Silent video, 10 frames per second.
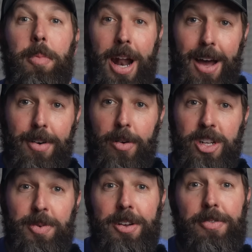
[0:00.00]
but I've
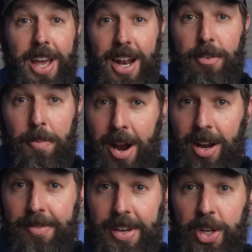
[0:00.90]
always been a fan of
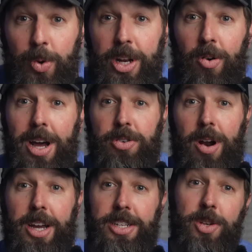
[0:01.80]
American V-twin crotch
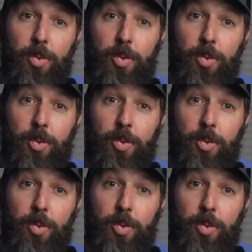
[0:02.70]
rockets